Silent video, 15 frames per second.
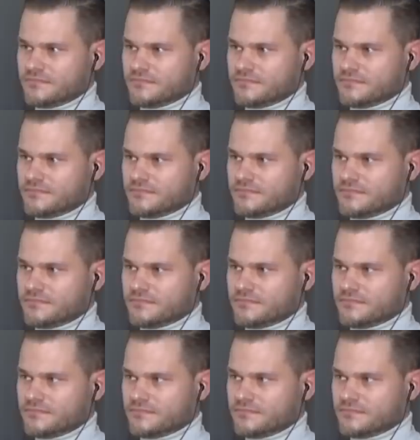
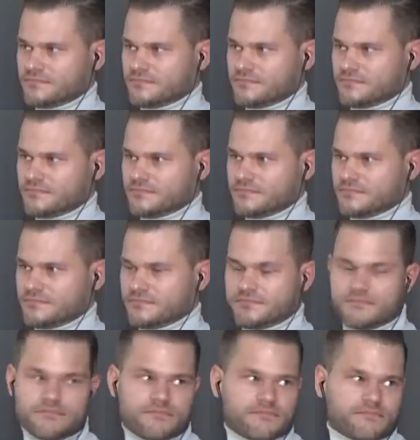
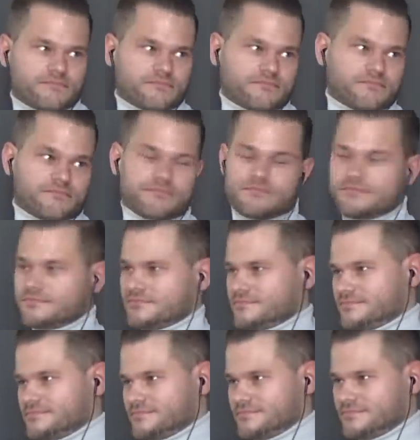(silent)